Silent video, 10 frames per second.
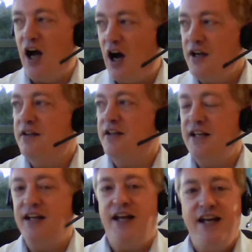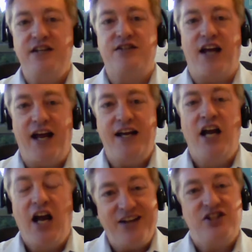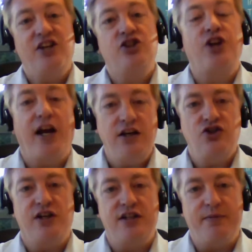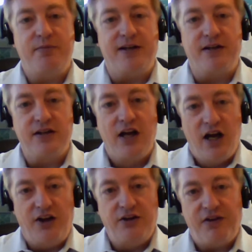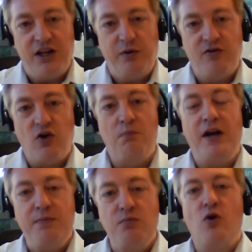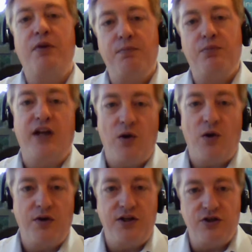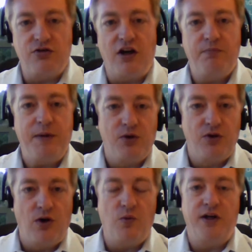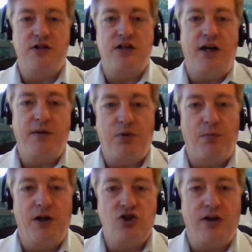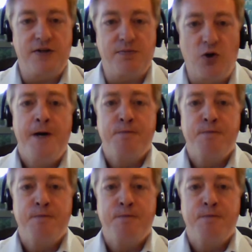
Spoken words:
I think, is actually a change in demand, and the fact that we've got many more people now wanting to drive, people not wanting to take public transport,